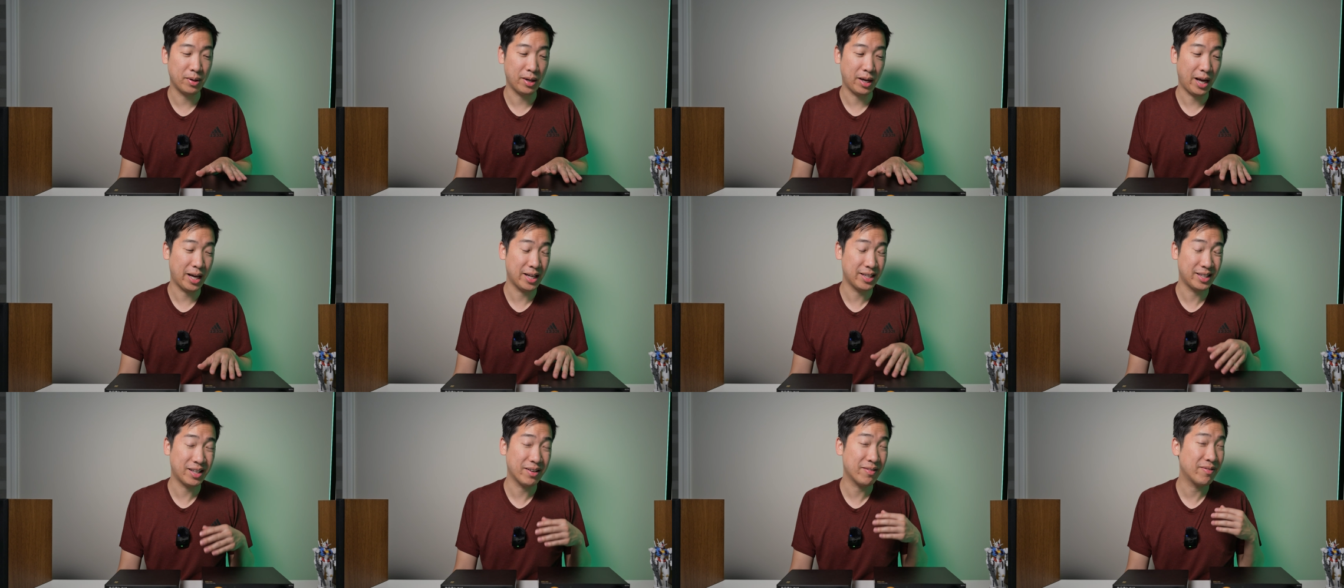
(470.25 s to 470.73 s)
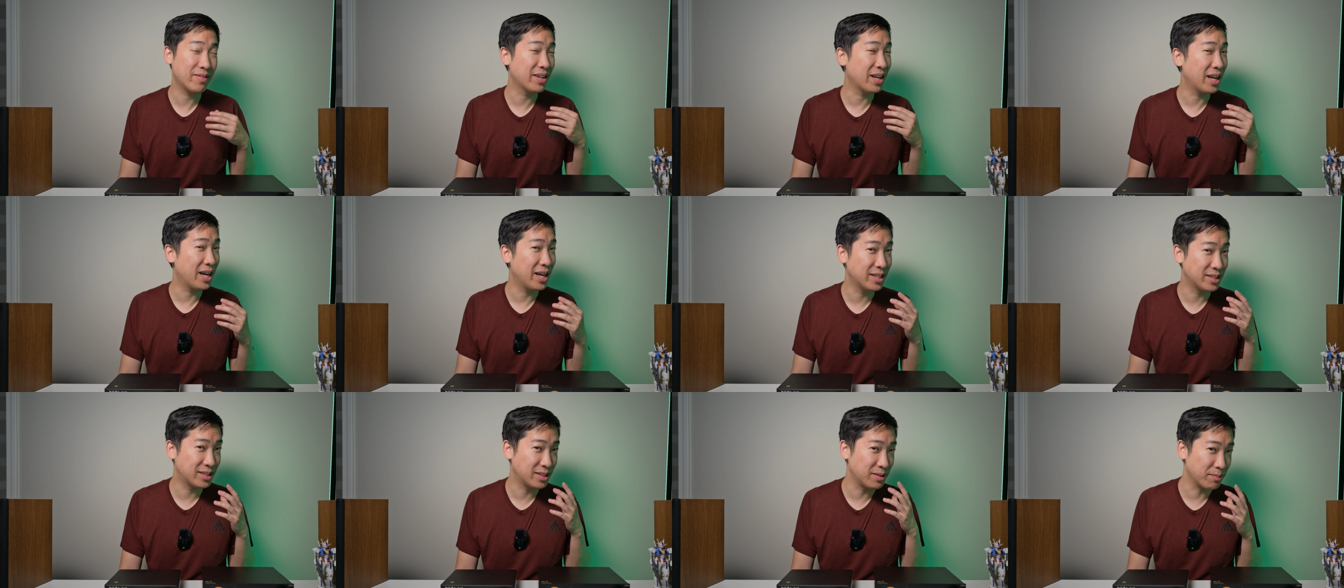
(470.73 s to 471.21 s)
It definitely
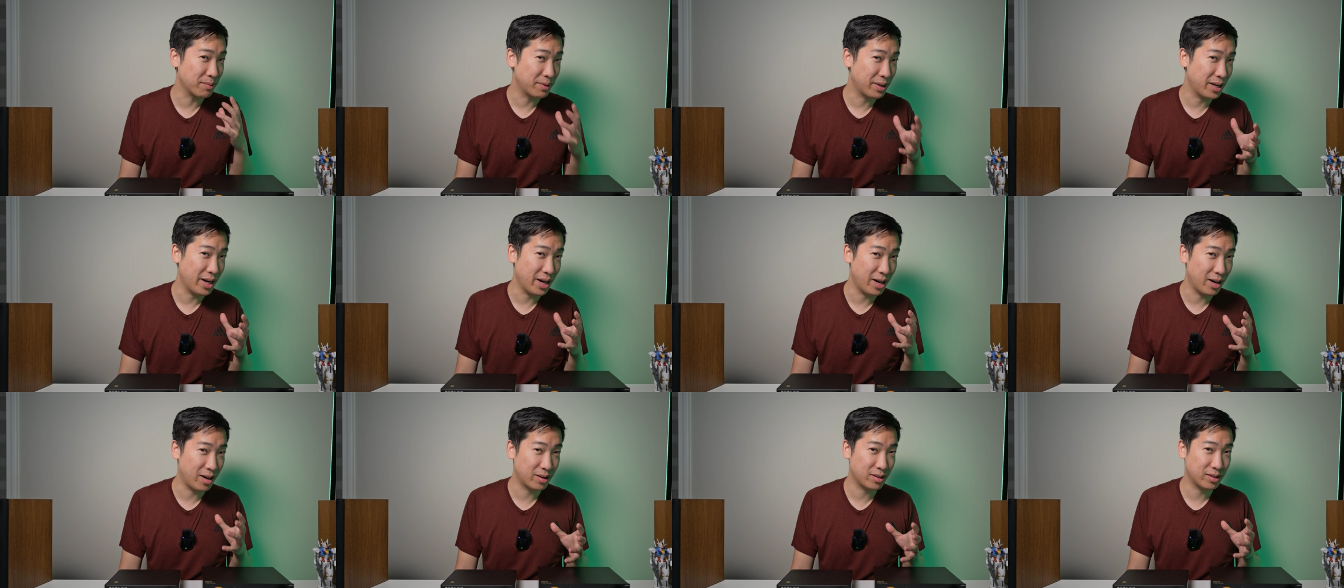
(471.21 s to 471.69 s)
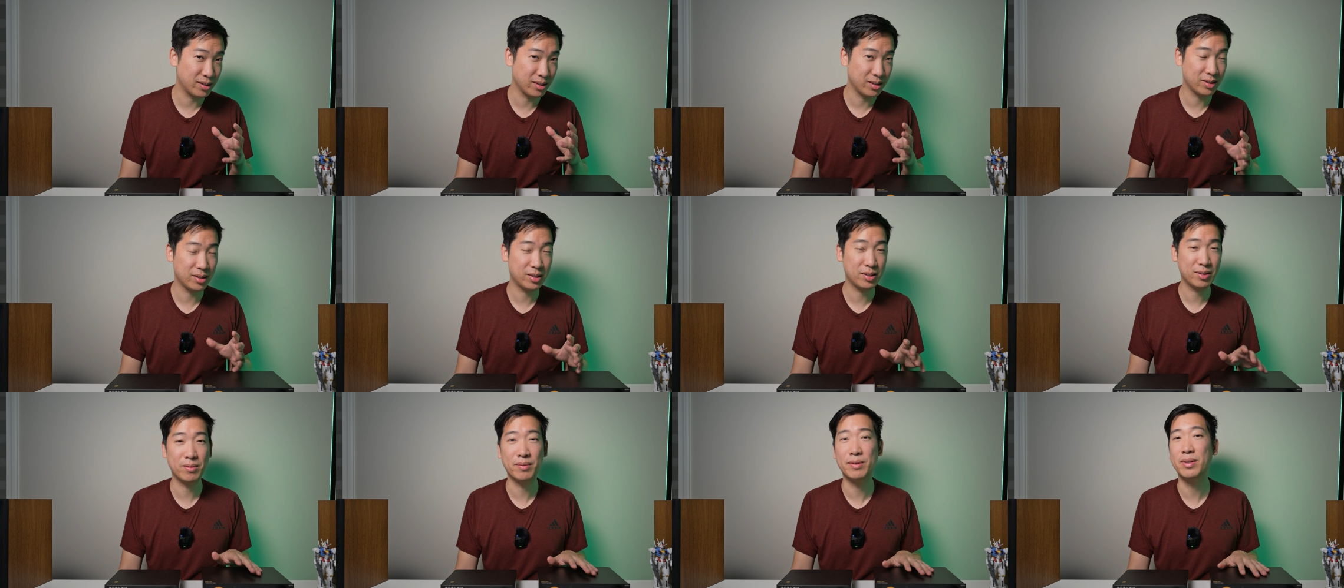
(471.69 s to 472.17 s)
has some character
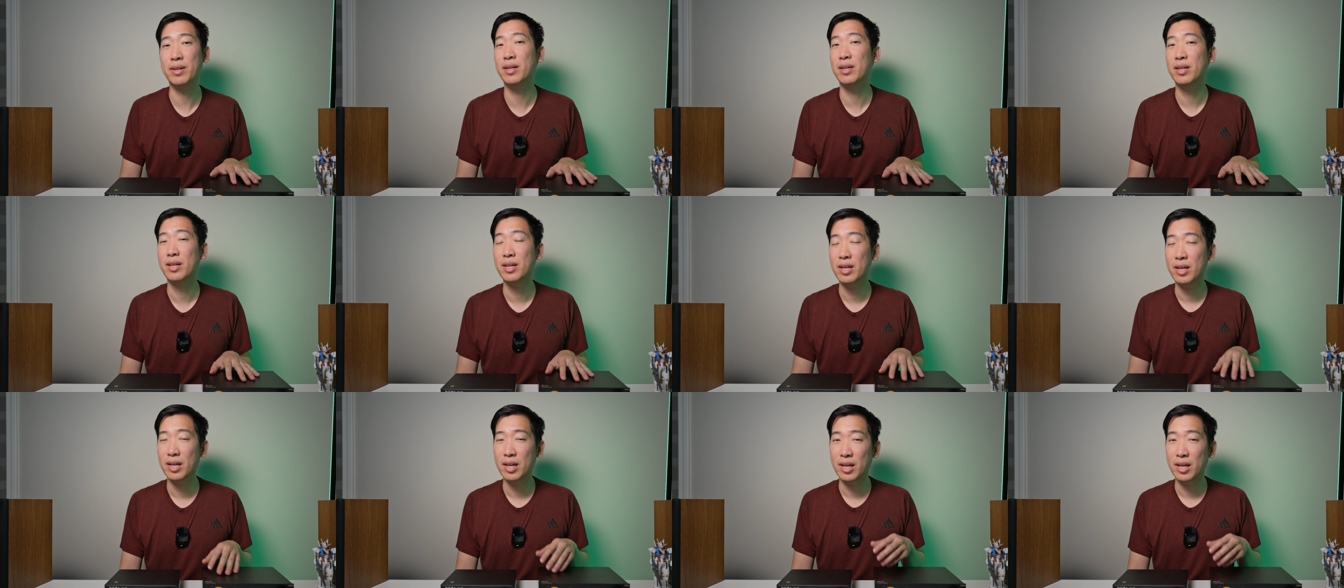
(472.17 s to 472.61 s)
to it.